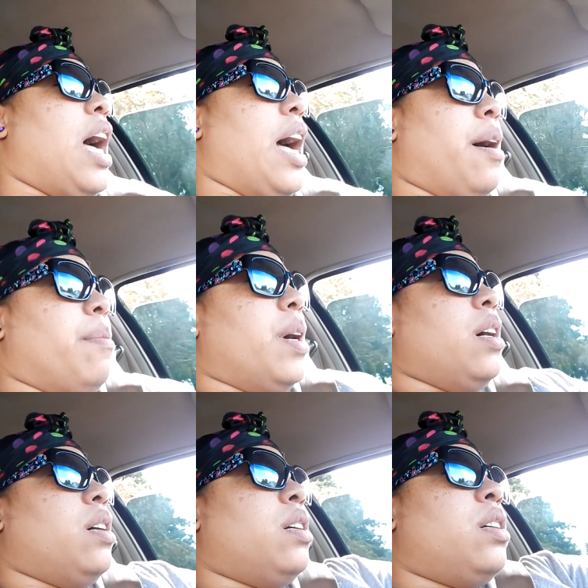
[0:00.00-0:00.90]
Um,
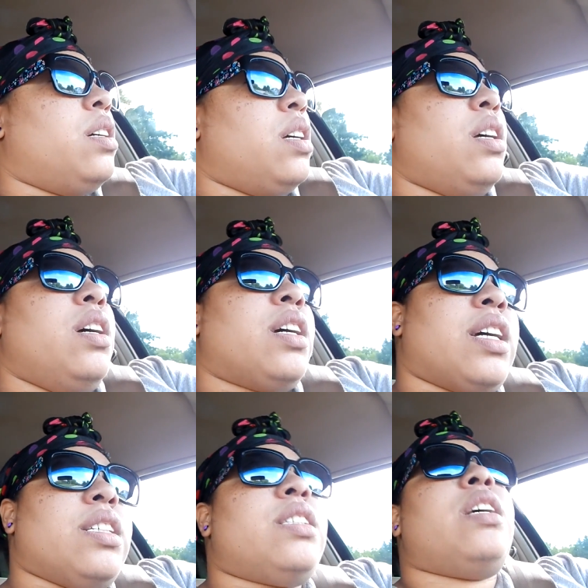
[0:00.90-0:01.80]

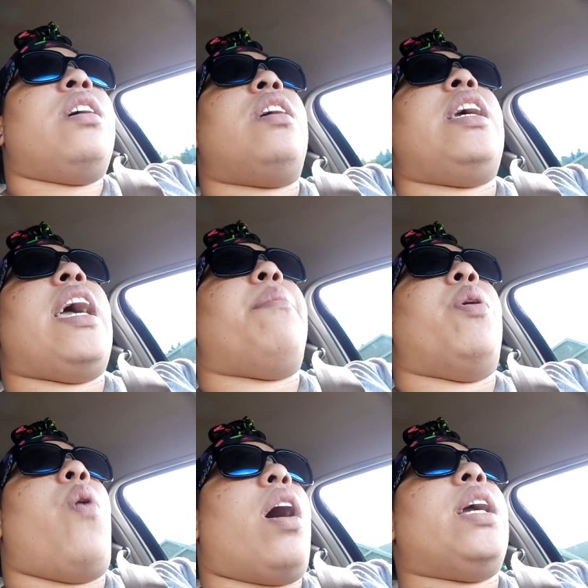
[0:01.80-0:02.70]
Because he had
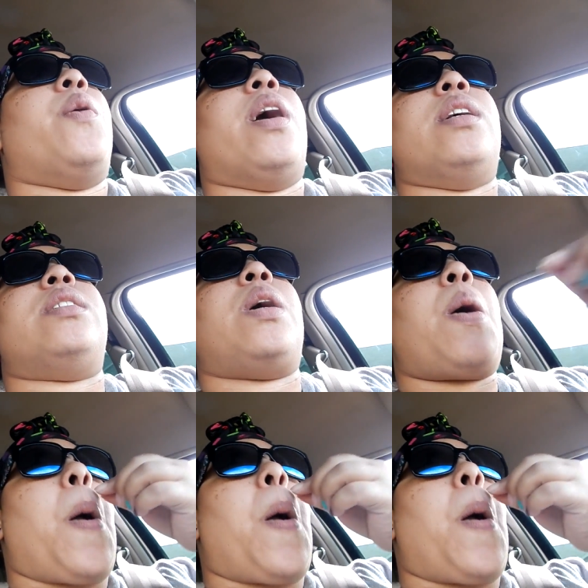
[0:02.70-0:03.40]
Milwaukee runs.